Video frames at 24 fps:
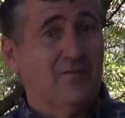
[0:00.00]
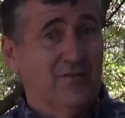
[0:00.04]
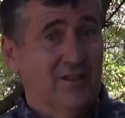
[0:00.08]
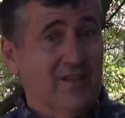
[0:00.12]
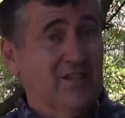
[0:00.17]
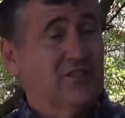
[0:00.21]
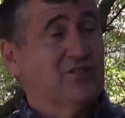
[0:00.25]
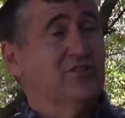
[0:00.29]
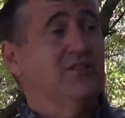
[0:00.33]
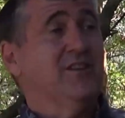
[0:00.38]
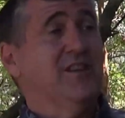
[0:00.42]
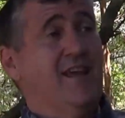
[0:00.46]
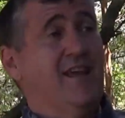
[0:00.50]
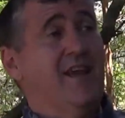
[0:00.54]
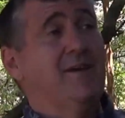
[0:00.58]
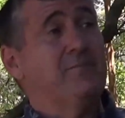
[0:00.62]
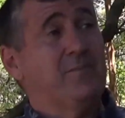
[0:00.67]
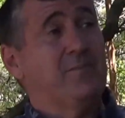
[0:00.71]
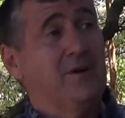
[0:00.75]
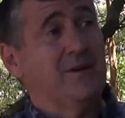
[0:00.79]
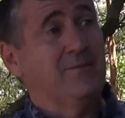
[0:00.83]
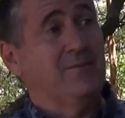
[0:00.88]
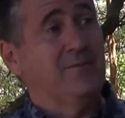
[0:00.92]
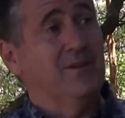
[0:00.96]
that will change the
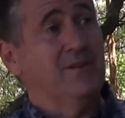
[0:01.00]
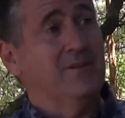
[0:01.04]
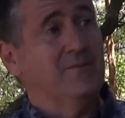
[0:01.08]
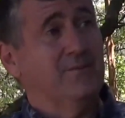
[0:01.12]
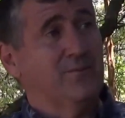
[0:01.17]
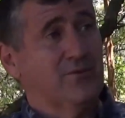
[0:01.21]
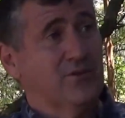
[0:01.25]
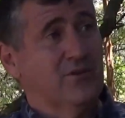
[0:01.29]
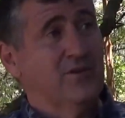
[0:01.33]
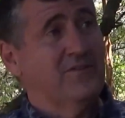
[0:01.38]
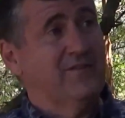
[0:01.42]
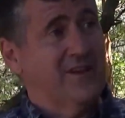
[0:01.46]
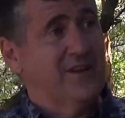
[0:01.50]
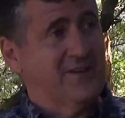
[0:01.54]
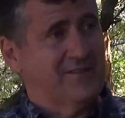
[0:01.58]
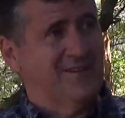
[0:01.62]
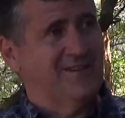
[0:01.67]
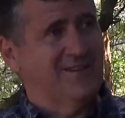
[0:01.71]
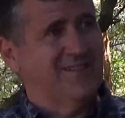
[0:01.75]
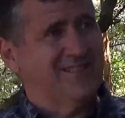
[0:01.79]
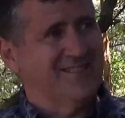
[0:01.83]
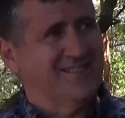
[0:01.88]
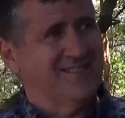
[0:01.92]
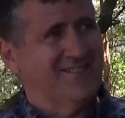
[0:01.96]
way you view your
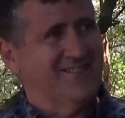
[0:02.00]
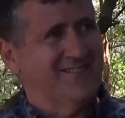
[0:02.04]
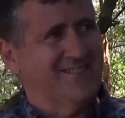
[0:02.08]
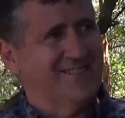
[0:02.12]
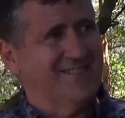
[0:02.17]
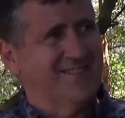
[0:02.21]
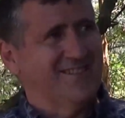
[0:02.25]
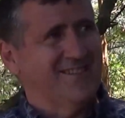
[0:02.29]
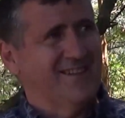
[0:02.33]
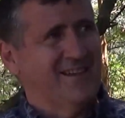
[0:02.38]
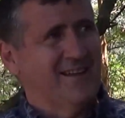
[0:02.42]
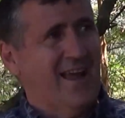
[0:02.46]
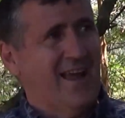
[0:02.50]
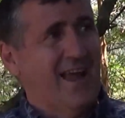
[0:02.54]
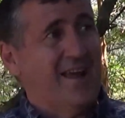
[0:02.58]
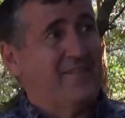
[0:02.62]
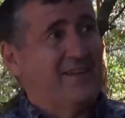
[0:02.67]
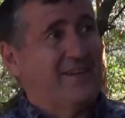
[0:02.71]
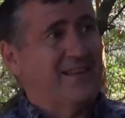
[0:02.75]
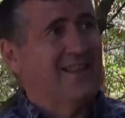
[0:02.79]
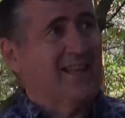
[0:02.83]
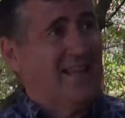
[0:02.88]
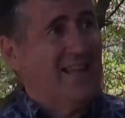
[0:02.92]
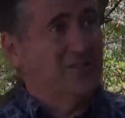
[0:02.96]
eyesight
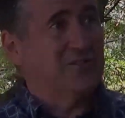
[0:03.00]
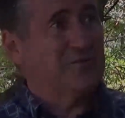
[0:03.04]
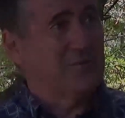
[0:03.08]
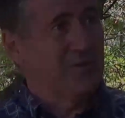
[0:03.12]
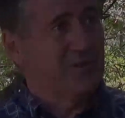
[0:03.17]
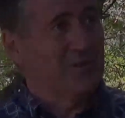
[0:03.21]
forever.